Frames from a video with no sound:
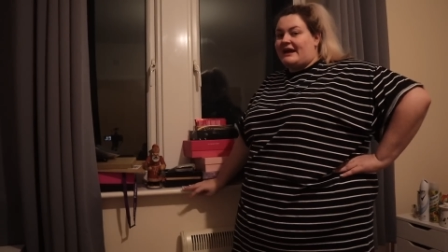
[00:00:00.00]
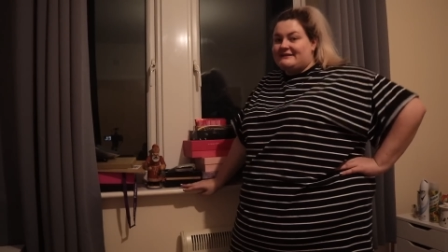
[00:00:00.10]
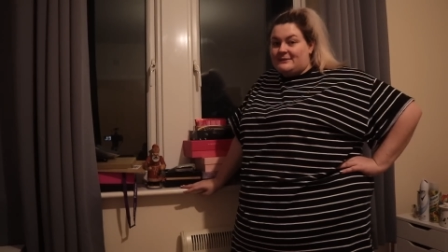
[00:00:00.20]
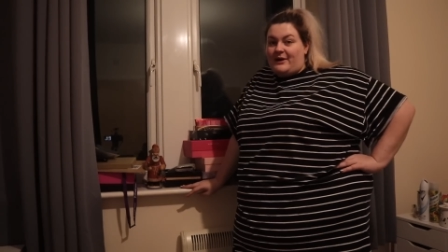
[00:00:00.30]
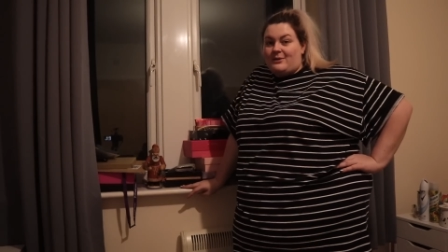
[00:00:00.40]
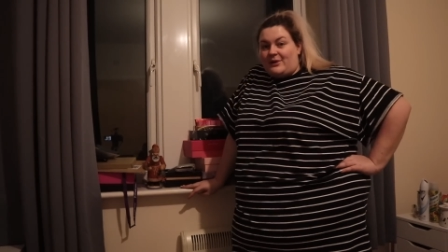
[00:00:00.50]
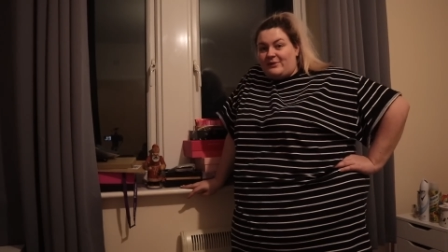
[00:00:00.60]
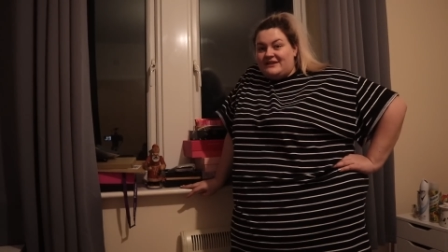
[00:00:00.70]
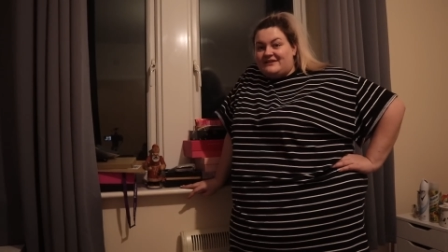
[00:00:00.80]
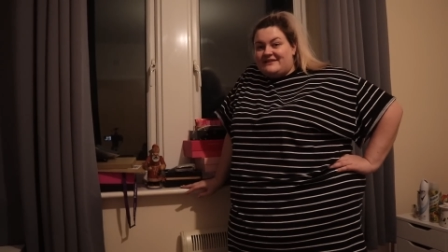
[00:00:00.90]
it is about my
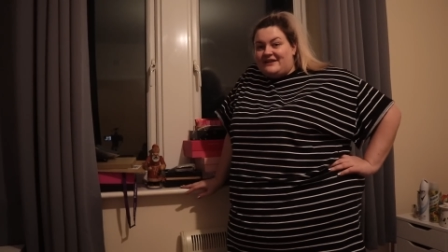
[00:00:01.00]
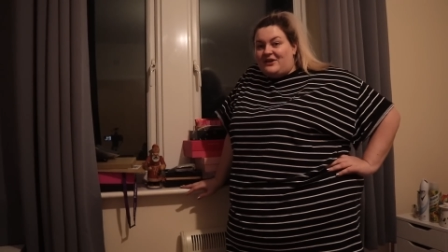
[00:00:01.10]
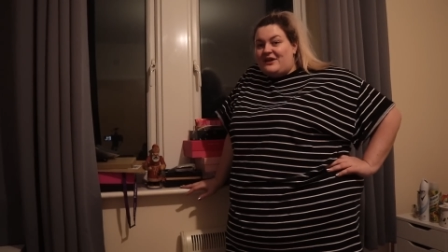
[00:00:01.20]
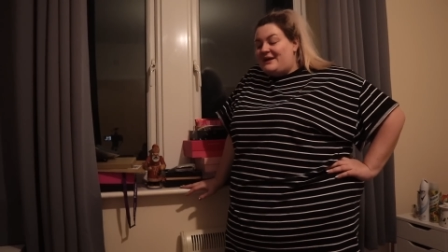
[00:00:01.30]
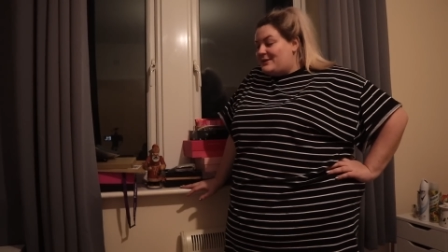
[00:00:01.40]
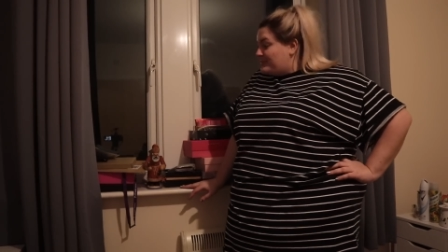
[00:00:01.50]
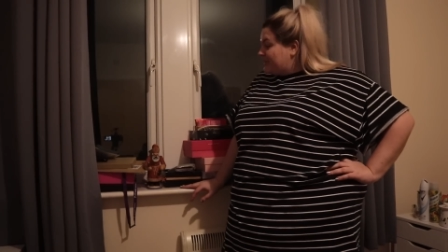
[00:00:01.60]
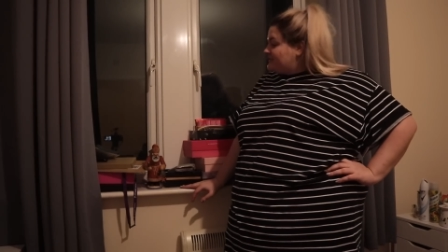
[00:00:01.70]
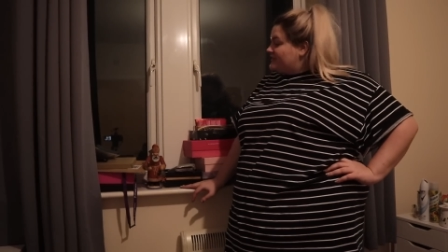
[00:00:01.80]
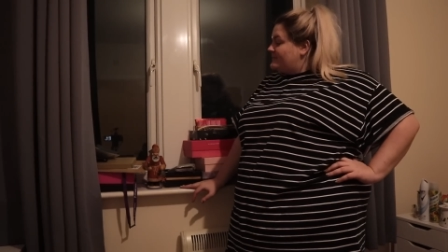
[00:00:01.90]
windowsill, but
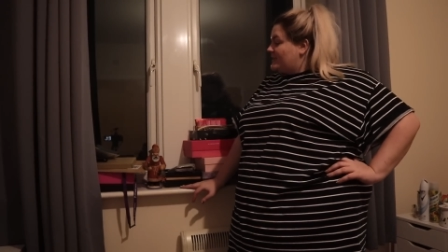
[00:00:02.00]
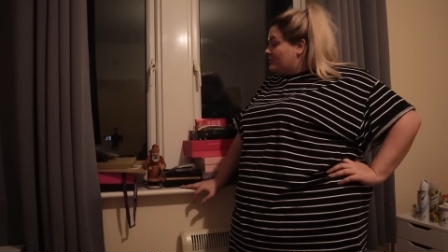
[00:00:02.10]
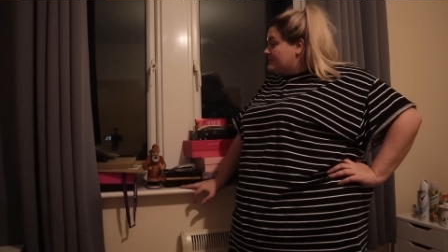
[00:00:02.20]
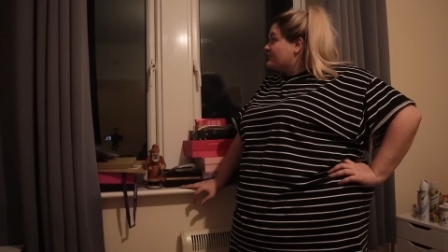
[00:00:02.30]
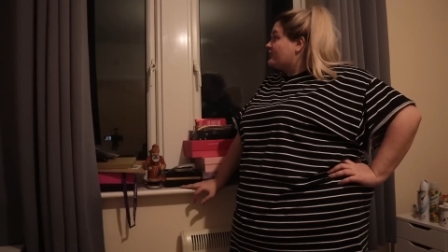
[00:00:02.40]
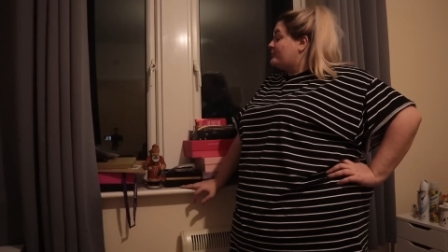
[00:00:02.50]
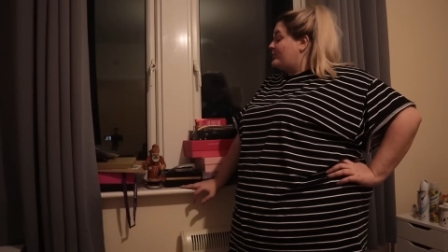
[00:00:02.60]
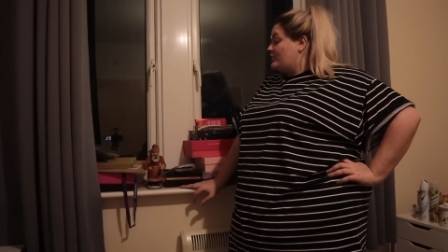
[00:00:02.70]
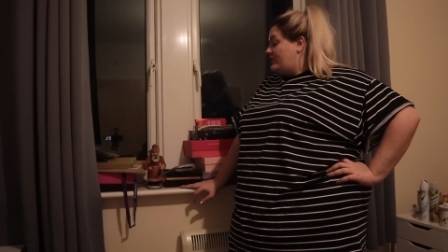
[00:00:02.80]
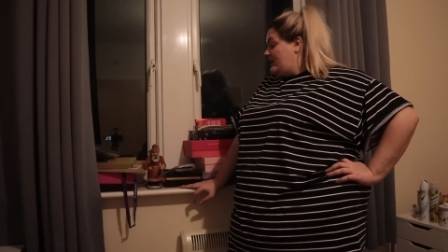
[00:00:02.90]
it just becomes a
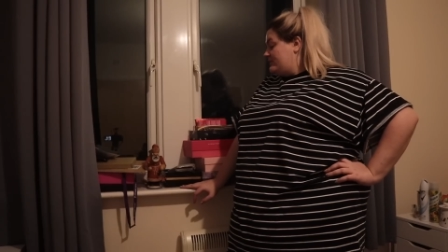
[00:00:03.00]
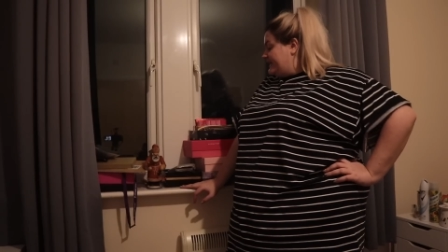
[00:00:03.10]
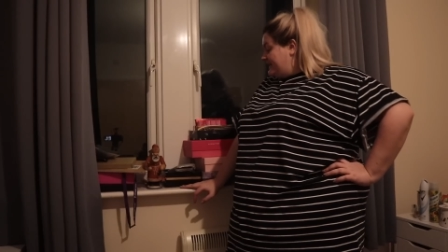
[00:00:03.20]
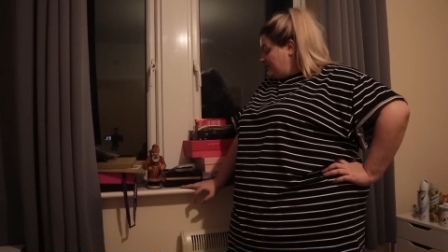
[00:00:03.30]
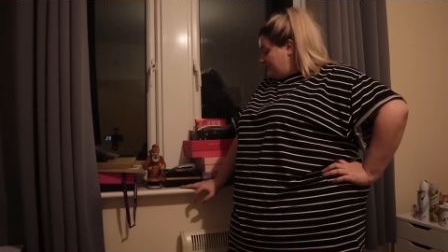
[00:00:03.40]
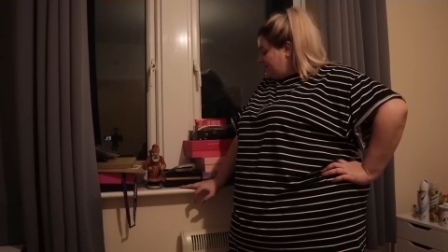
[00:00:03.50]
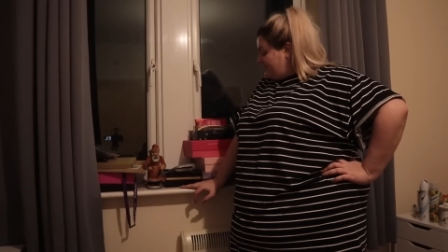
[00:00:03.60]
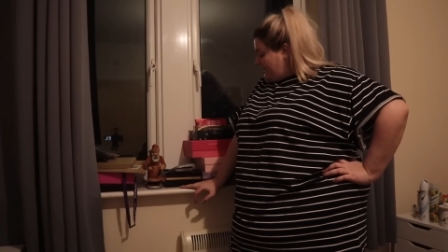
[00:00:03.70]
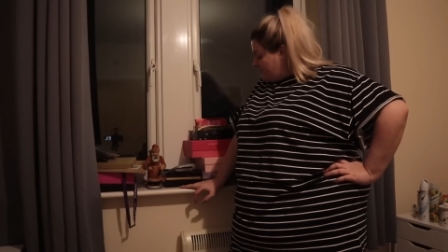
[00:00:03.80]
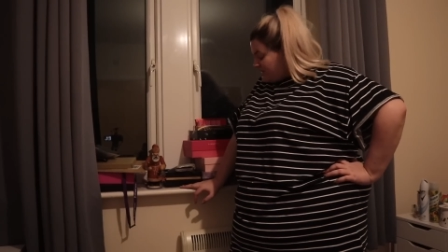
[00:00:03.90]
dumping ground. I end up
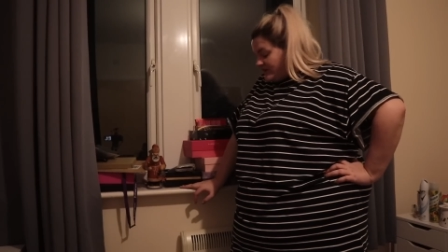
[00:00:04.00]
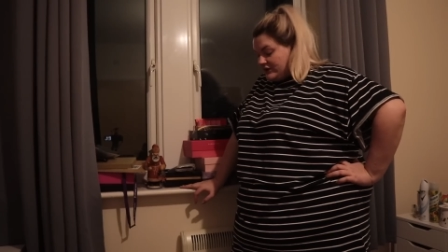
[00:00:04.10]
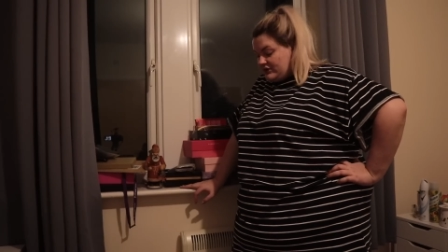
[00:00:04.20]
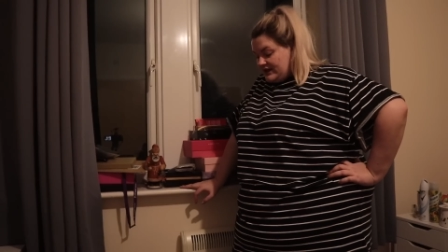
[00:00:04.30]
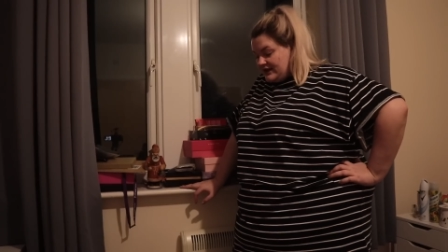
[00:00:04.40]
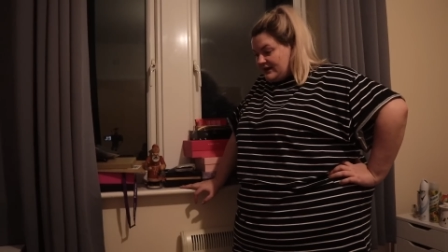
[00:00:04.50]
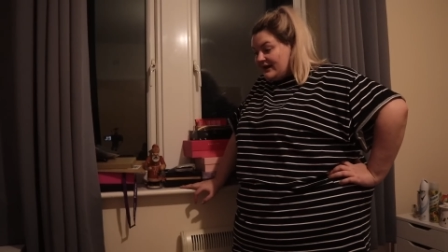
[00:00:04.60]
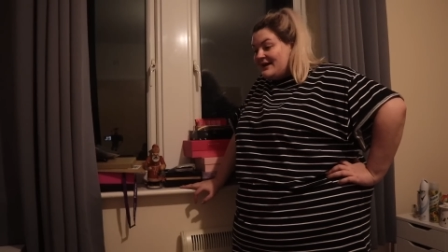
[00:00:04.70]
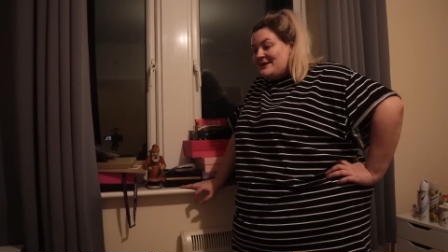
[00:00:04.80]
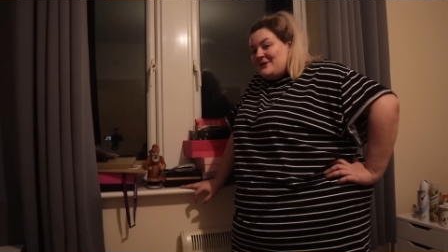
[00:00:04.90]
leaving everything on
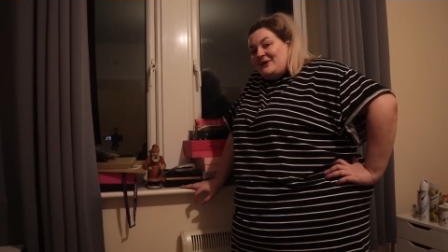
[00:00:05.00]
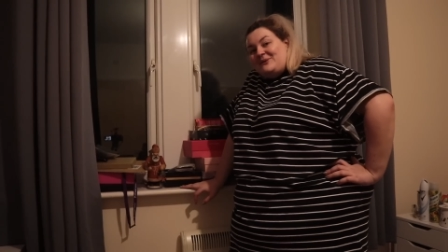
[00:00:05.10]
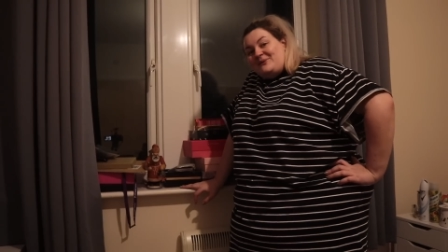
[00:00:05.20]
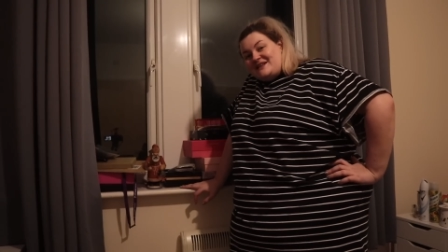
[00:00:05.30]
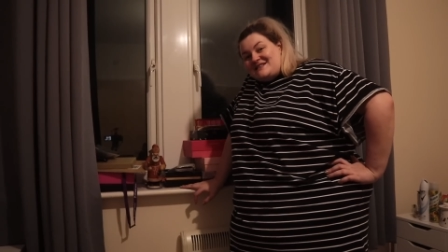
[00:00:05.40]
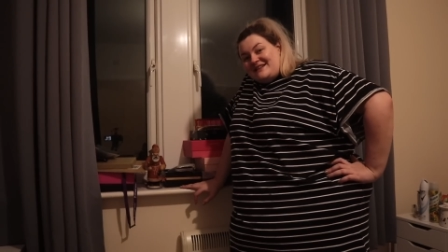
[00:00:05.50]
here, which